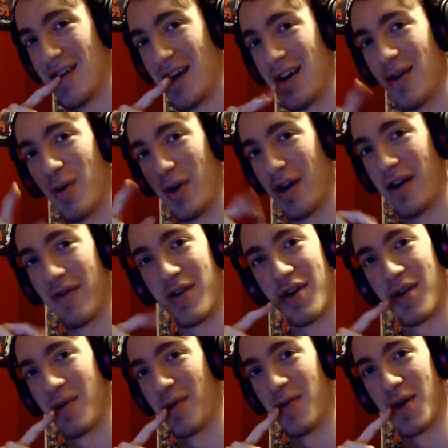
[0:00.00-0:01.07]
We're not even
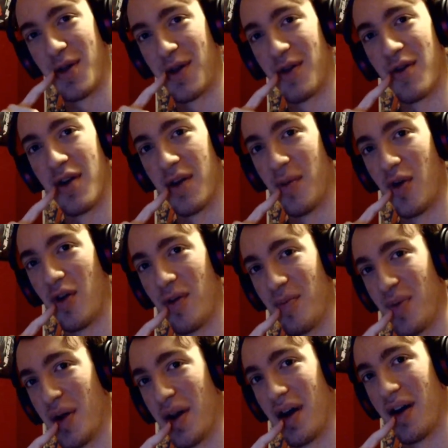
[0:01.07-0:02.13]
talking about Re Zero anymore,
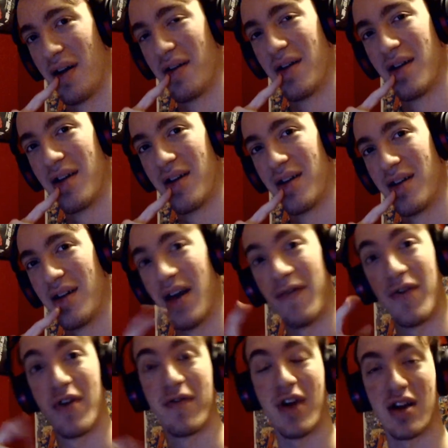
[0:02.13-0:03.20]
but yeah,
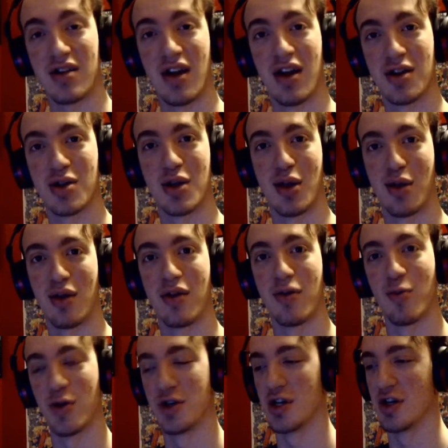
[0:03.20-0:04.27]
fun fact. I actually started
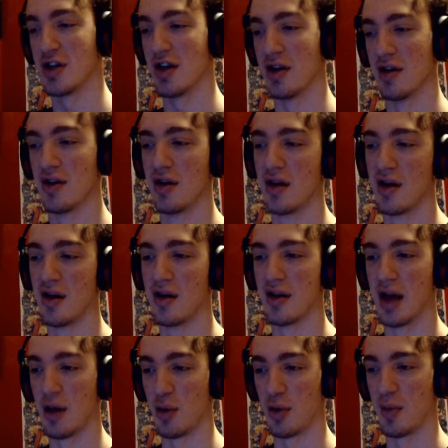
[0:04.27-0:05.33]
with GT.
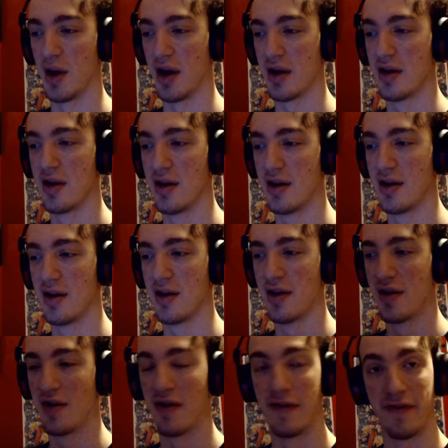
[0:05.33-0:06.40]
That was my
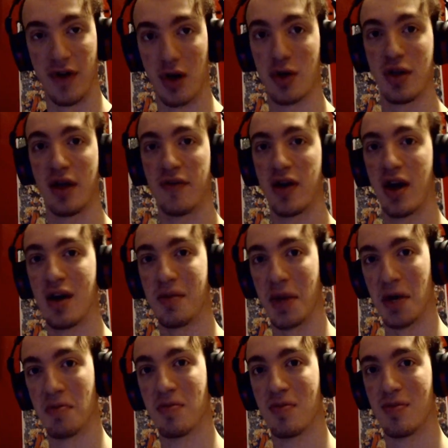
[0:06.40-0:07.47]
first ever
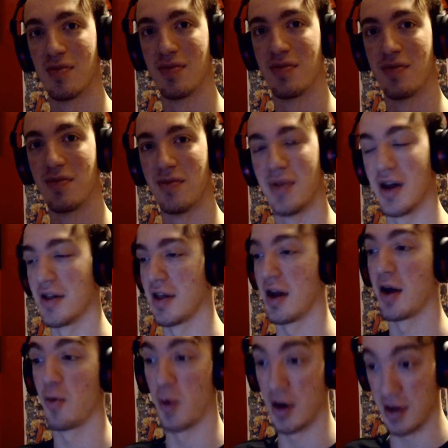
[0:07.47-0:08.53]
anime, and then
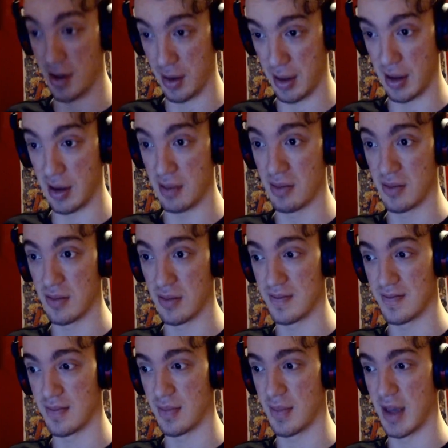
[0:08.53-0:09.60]
I went to Z,
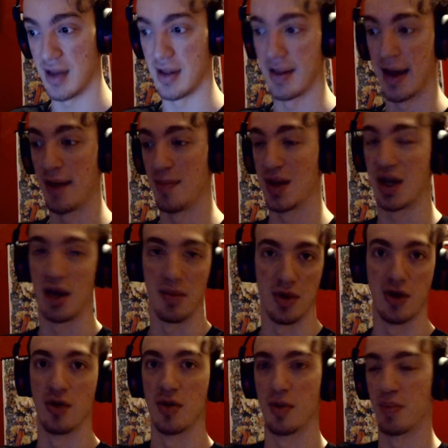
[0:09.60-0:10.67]
and then that became, you
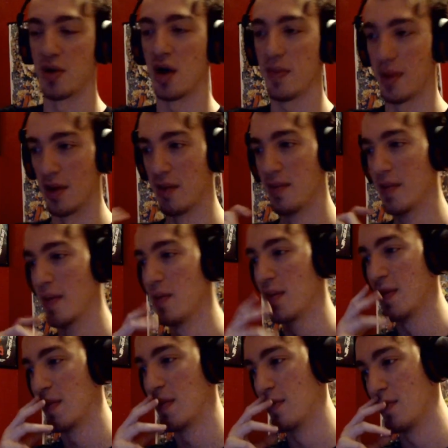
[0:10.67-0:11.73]
know, the proper
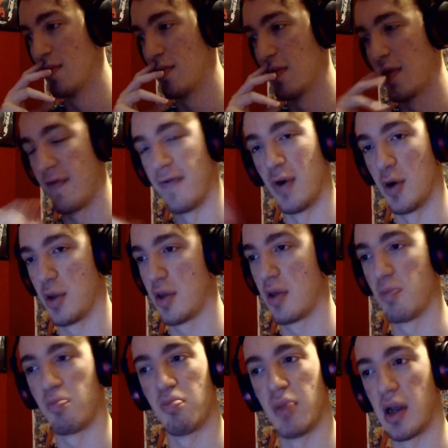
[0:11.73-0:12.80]
first
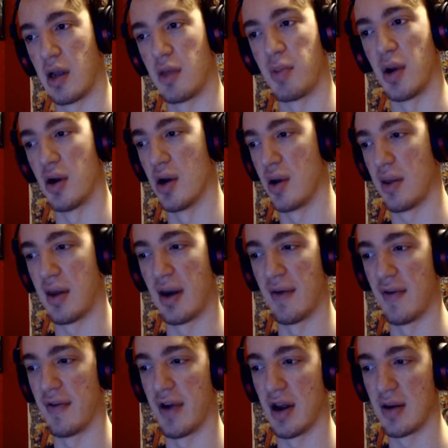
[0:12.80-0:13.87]
experience and
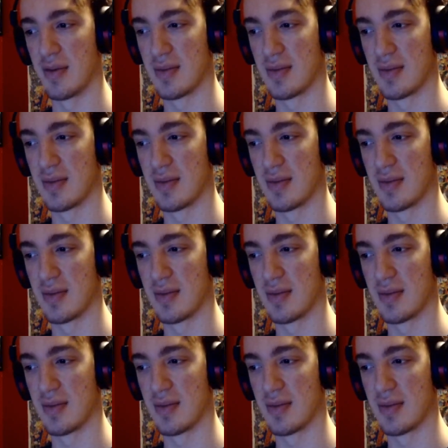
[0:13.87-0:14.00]
everything.